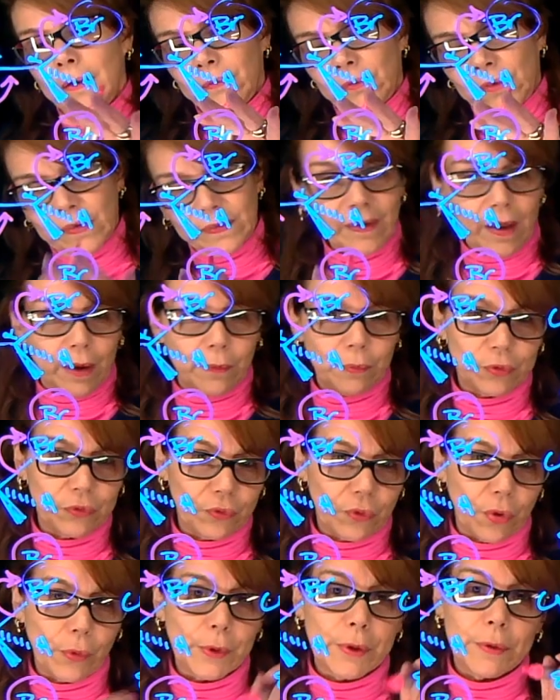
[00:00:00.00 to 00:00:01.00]
this type of
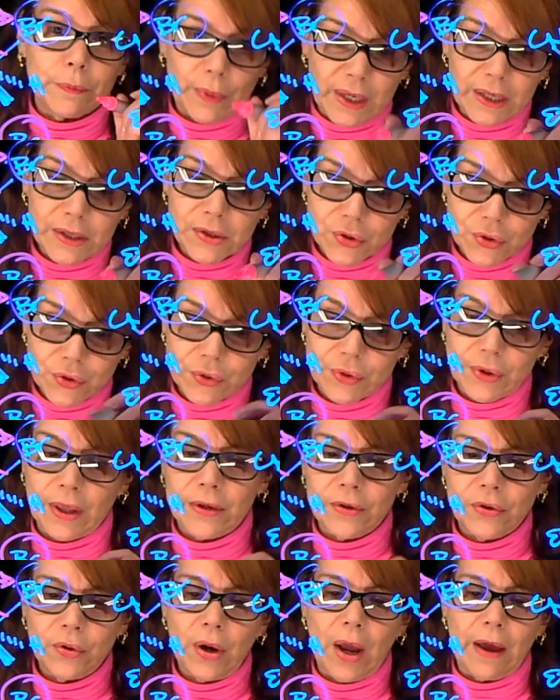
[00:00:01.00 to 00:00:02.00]
drawing, make sure
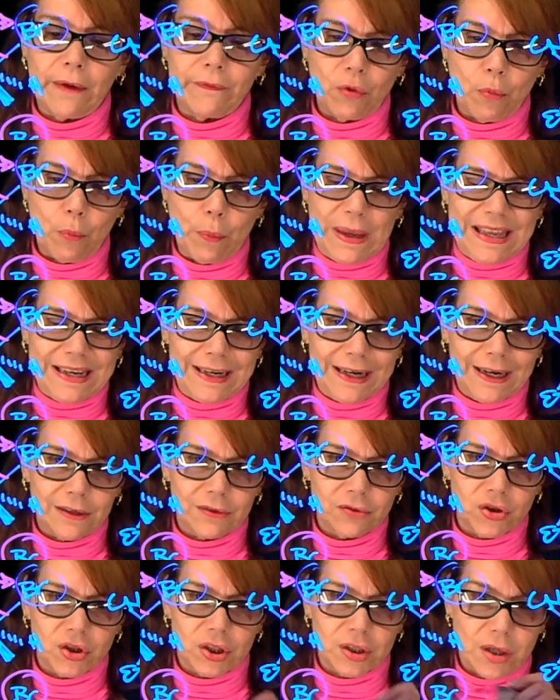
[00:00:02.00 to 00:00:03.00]
that you have the beta
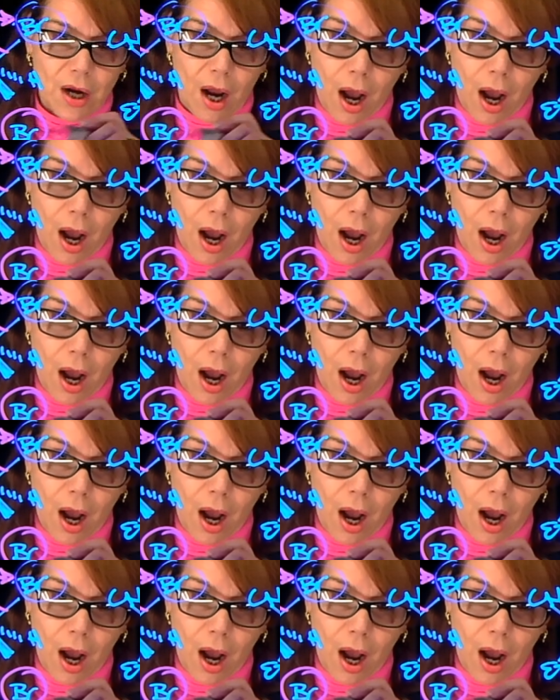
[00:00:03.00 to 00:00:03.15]
hydrogen